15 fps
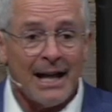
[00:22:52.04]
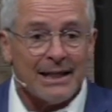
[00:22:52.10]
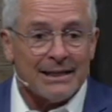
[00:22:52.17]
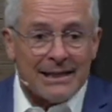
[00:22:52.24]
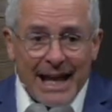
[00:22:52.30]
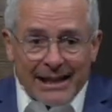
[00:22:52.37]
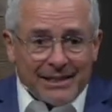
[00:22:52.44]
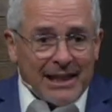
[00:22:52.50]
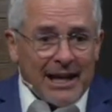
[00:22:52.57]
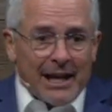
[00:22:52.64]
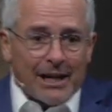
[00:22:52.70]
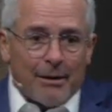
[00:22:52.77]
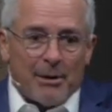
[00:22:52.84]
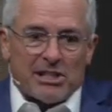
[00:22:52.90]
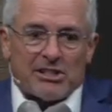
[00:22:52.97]
let the
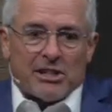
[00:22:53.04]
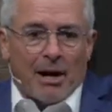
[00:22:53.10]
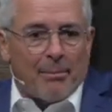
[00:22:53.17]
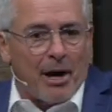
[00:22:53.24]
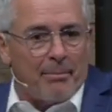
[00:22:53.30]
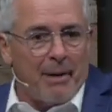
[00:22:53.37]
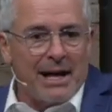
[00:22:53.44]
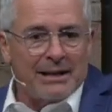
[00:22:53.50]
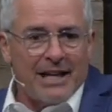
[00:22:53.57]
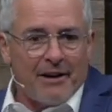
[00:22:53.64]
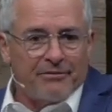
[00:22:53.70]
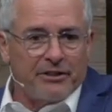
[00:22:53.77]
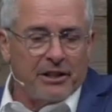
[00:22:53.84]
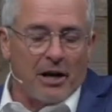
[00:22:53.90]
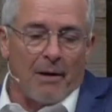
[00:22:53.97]
enemies come on my
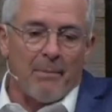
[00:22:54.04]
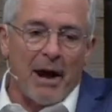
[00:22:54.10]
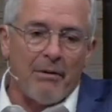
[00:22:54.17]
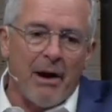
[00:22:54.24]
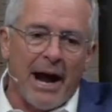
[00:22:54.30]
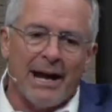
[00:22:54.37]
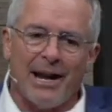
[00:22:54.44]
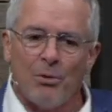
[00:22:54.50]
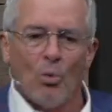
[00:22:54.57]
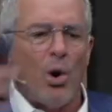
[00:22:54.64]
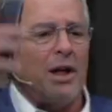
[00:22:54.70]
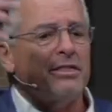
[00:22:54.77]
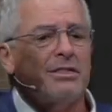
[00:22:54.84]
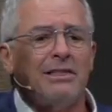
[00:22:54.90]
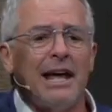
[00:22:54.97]
left and on my right. And
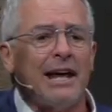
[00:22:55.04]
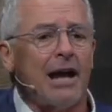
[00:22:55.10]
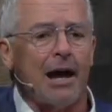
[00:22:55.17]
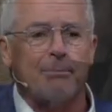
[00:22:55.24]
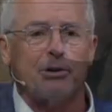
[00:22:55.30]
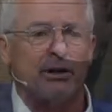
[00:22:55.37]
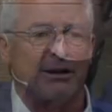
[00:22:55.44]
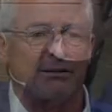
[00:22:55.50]
one thing I'm going to